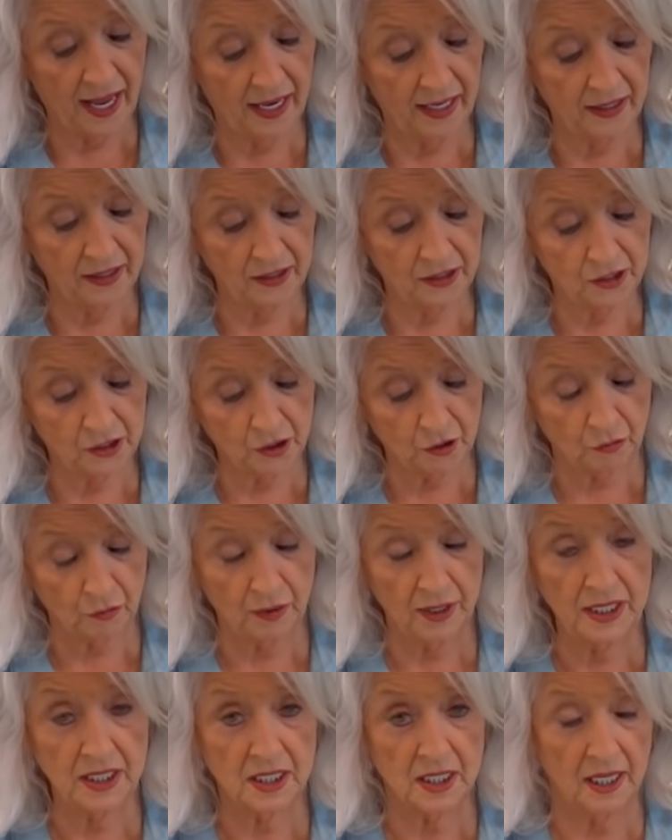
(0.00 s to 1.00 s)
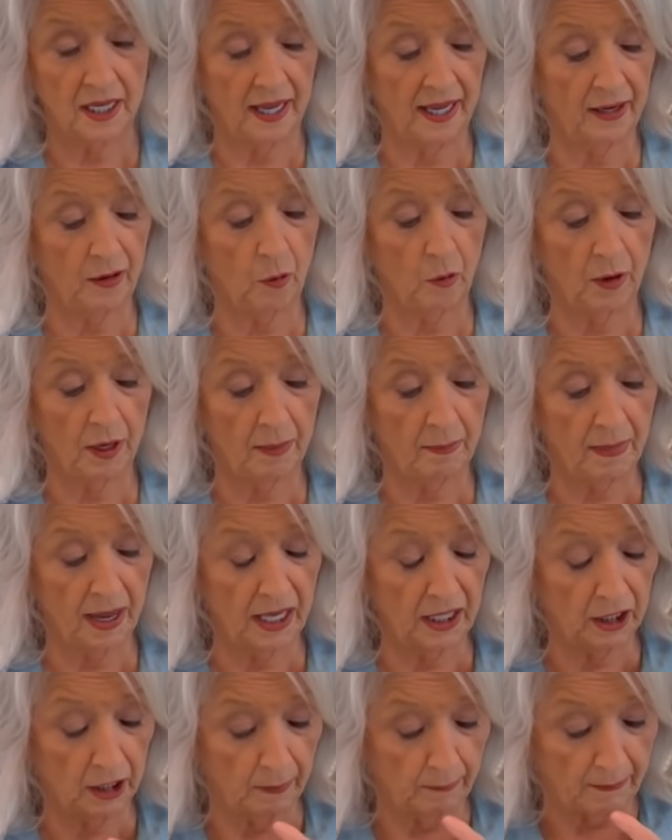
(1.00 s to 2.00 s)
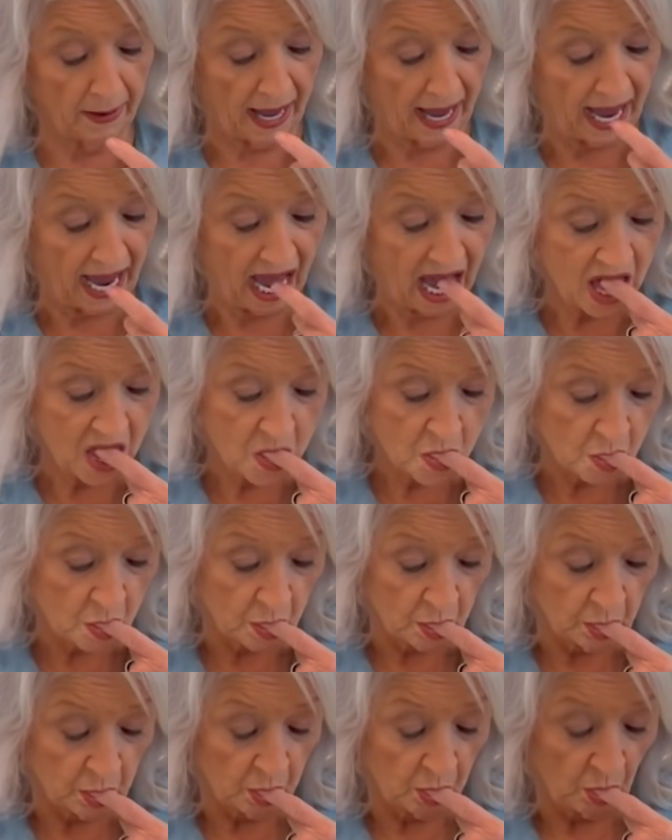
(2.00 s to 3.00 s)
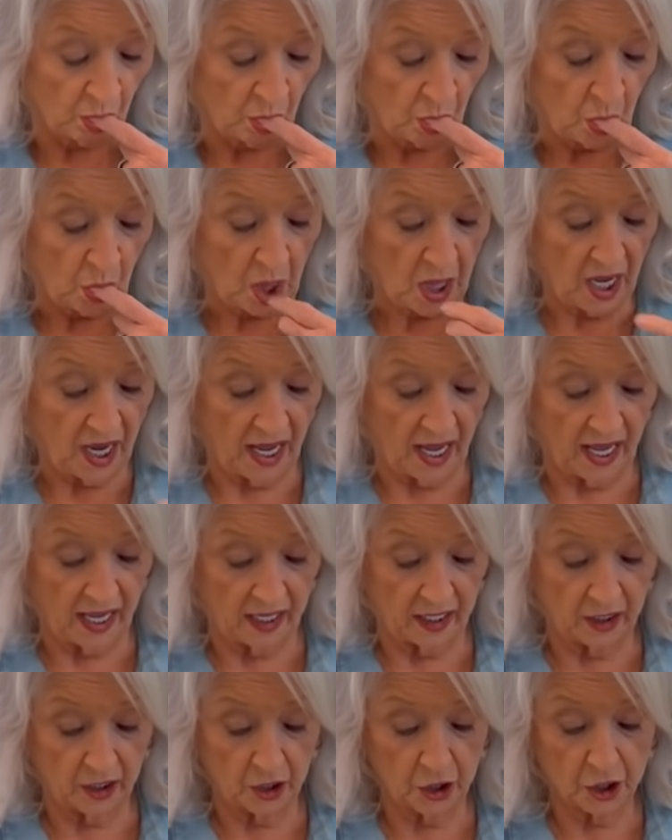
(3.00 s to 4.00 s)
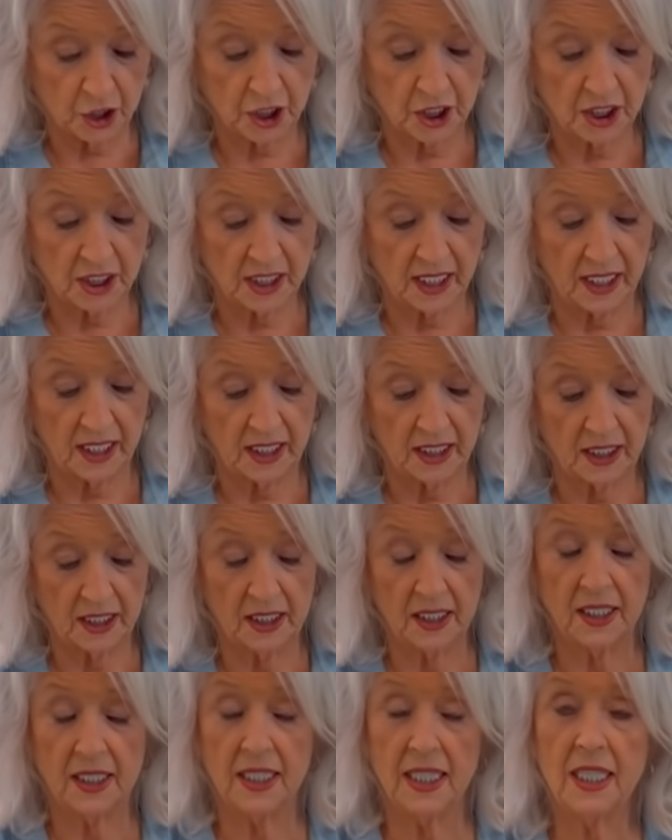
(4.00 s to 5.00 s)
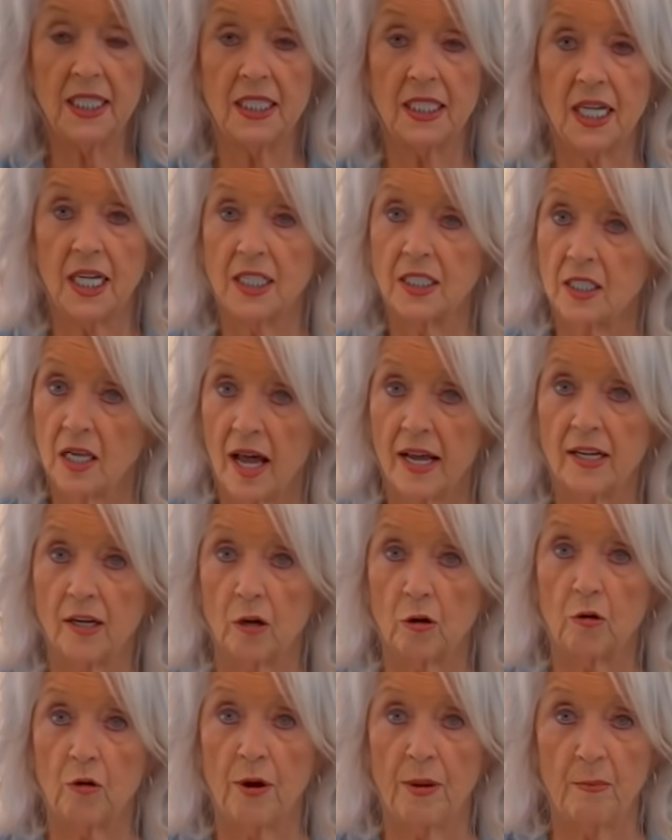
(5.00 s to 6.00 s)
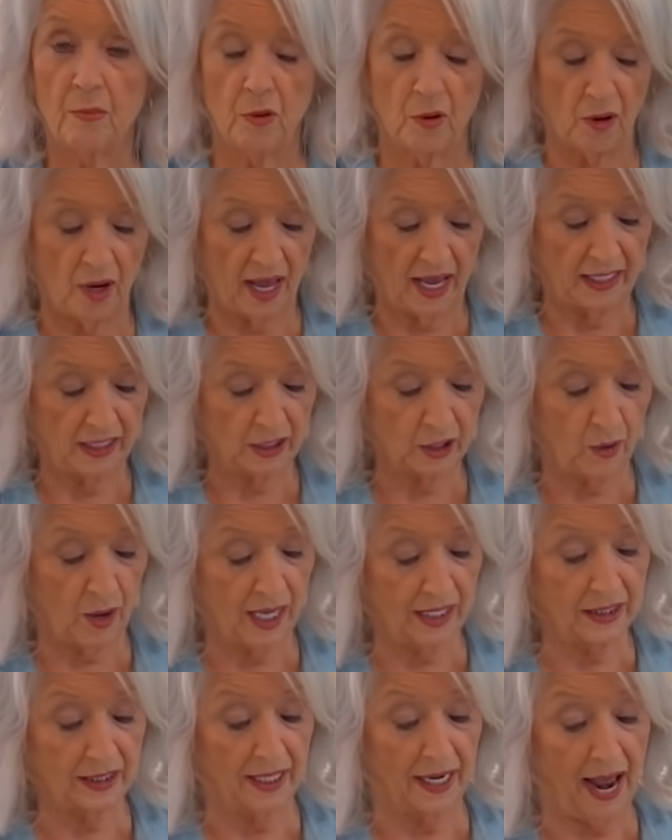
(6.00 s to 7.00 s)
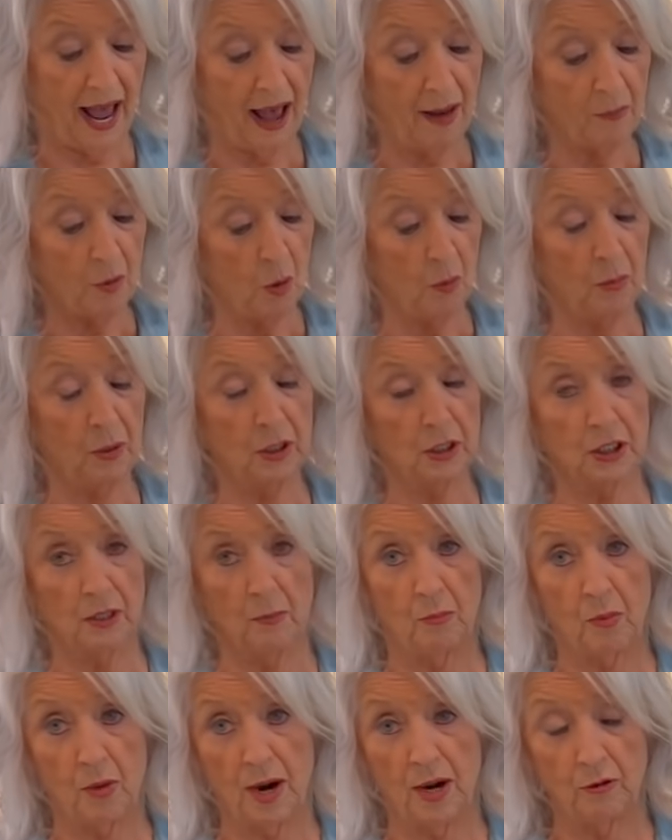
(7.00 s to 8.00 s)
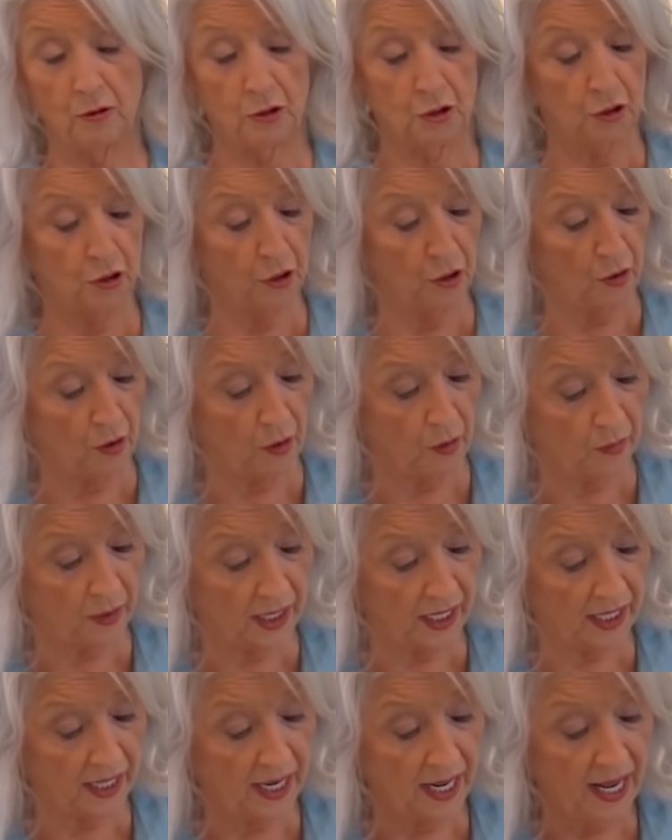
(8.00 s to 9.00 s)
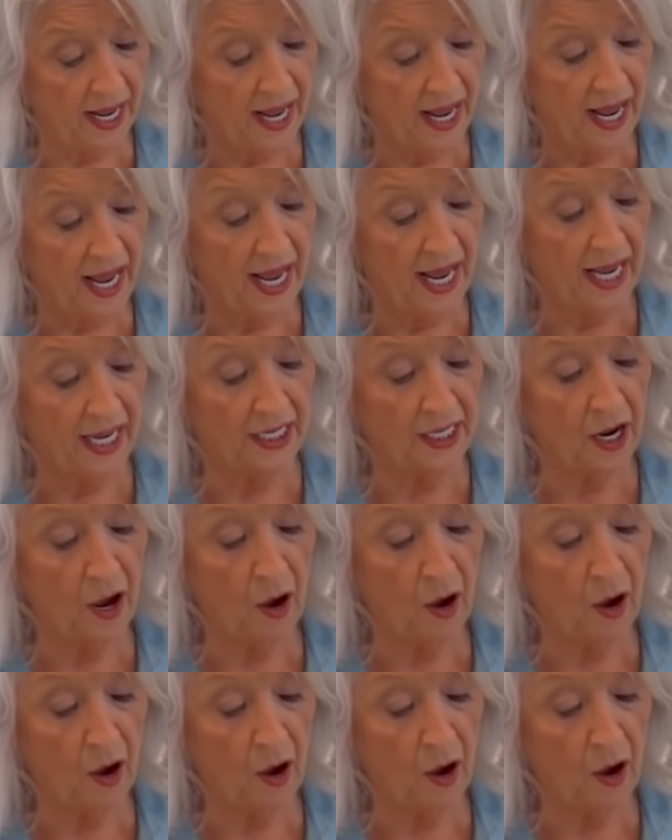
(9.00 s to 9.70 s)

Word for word: and Teresa had already made the pie and she said it did taste like a creme brulee. So I said, I'm gonna put some brown sugar on it and